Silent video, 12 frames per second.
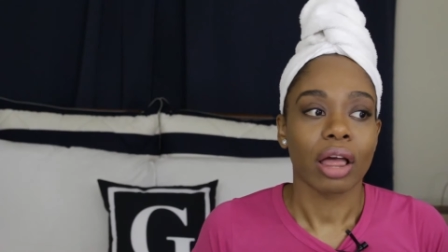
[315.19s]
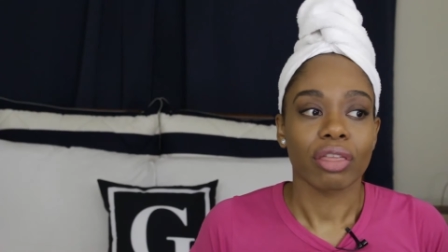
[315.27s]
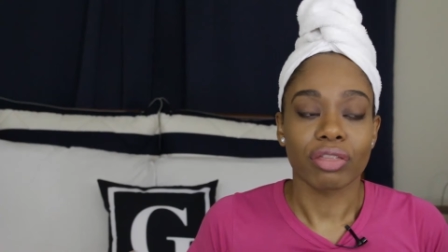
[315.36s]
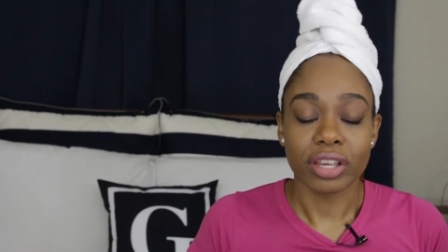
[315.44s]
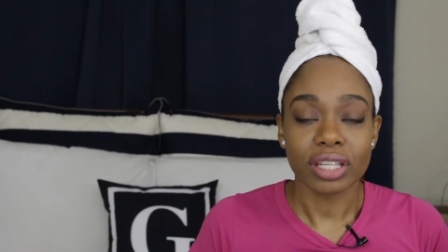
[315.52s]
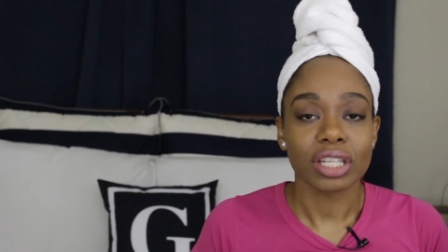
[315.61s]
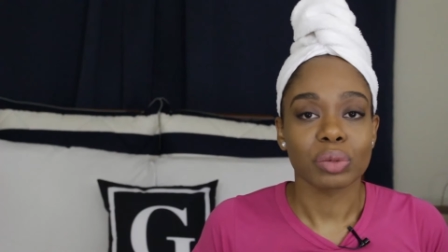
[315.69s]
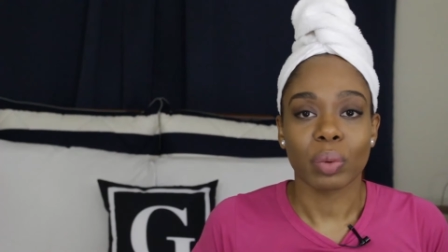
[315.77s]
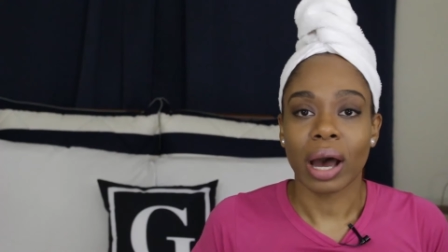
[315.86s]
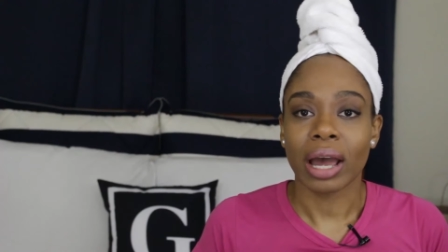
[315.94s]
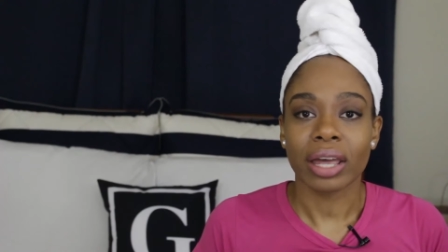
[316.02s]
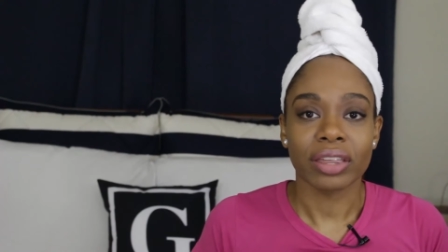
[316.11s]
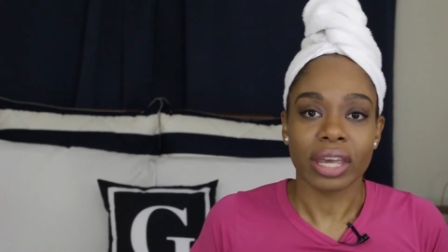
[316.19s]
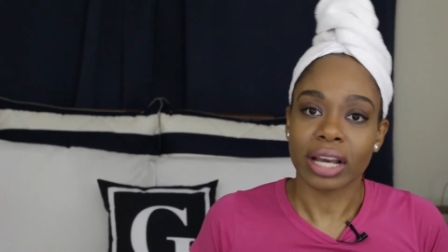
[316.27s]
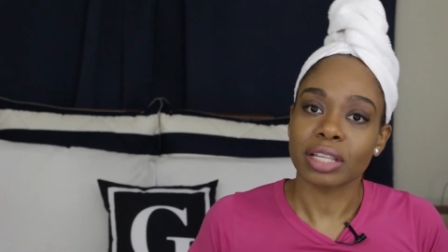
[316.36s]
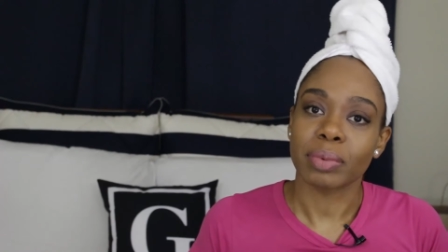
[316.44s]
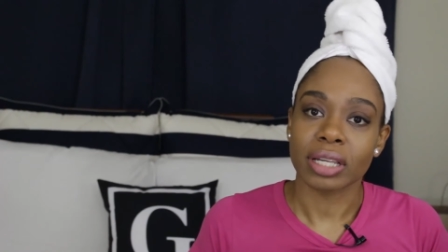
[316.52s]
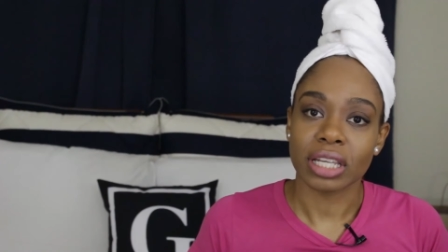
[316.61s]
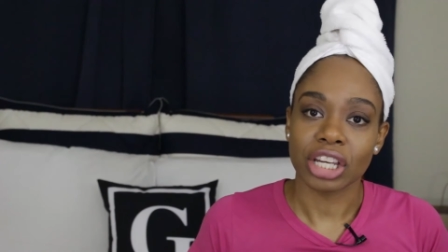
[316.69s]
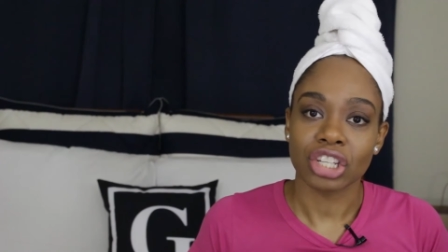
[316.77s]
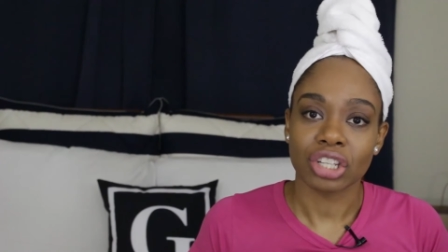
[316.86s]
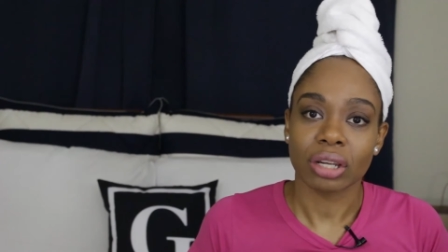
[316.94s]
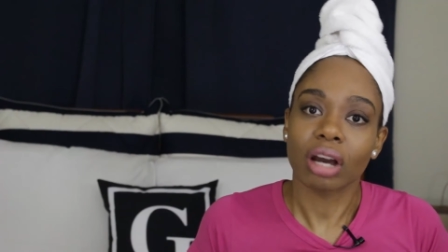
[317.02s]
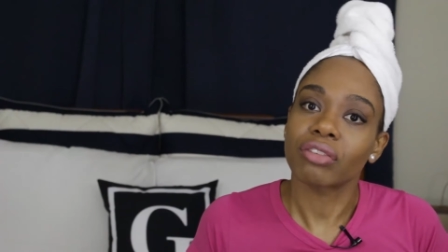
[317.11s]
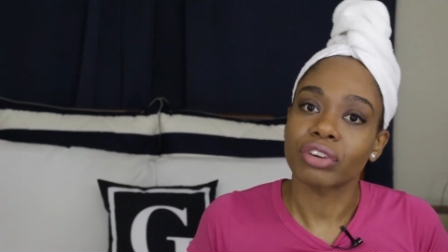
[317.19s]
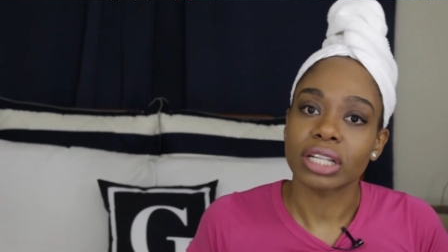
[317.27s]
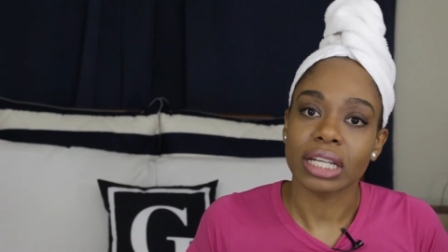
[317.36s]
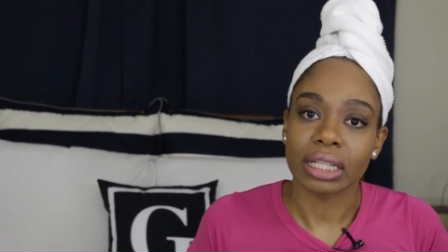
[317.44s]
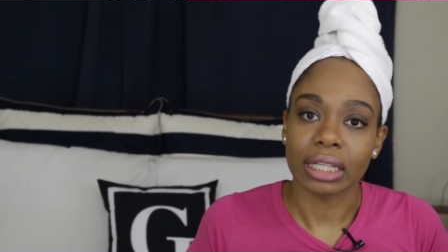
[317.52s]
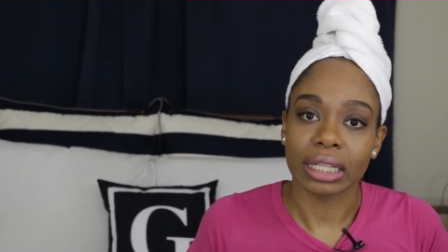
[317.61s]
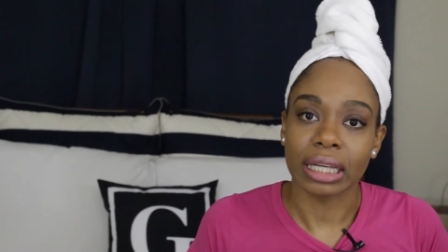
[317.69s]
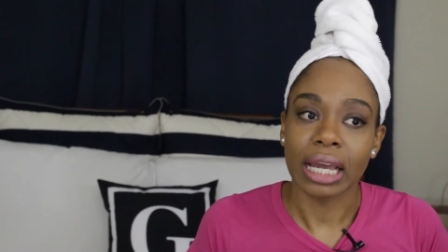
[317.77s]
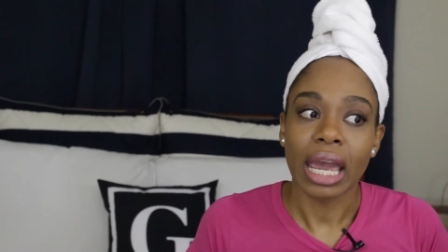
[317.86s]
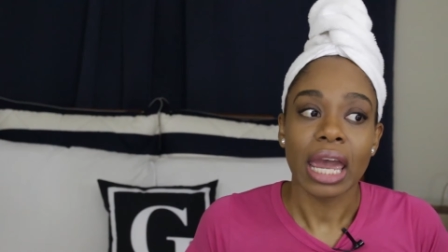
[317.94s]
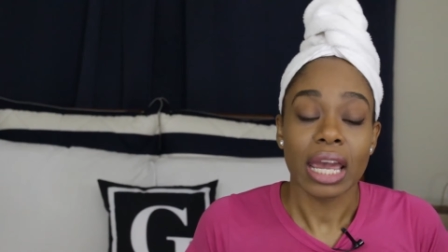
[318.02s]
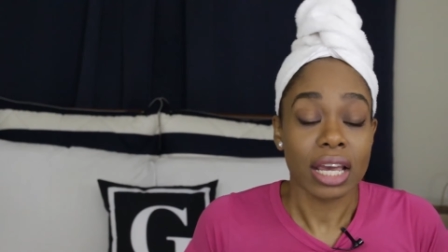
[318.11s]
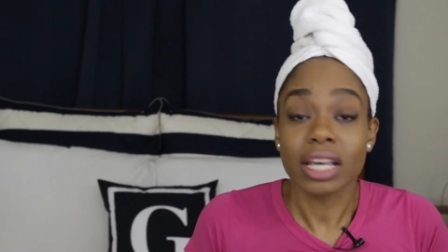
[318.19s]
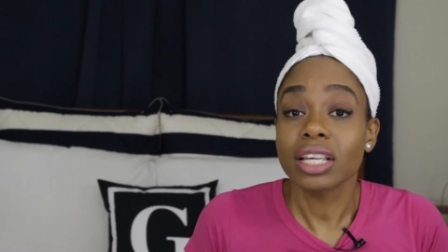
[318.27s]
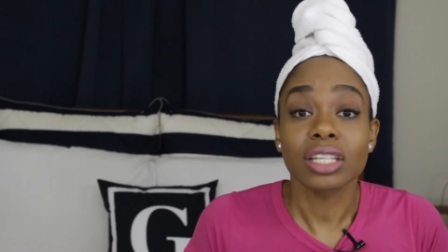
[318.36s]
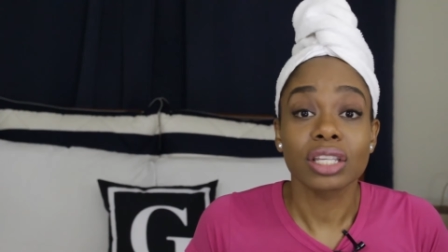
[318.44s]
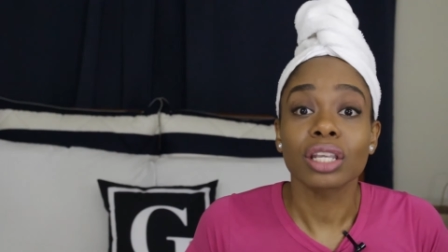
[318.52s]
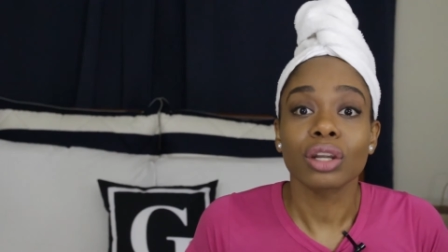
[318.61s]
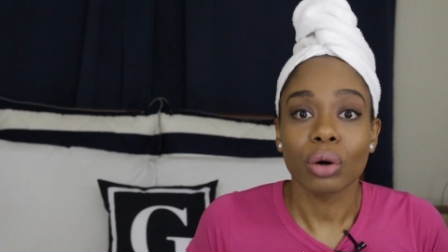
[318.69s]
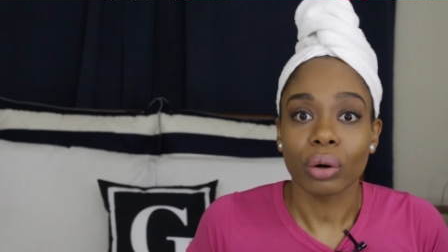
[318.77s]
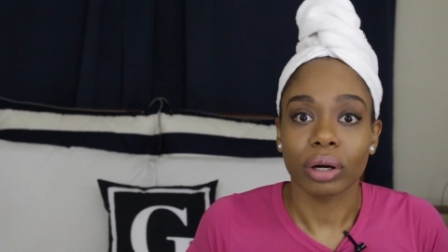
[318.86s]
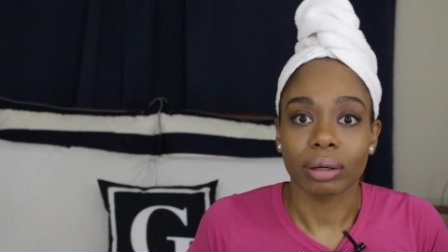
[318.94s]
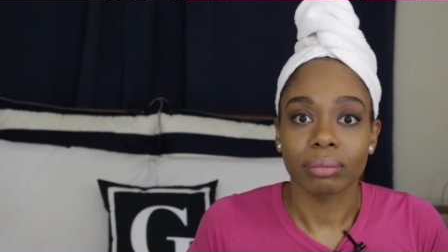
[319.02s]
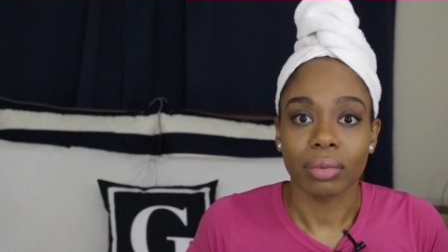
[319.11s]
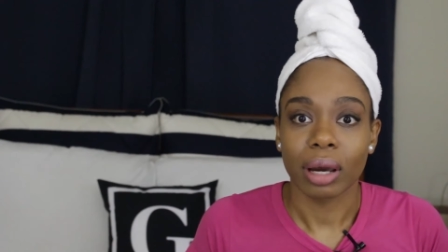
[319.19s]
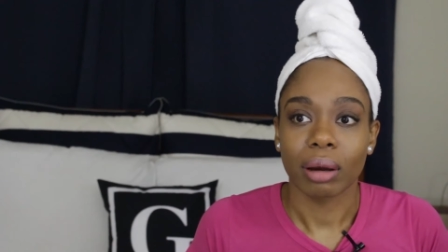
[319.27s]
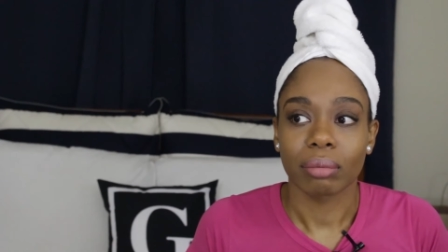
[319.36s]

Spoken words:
This is why the expectation of fertility is the norm,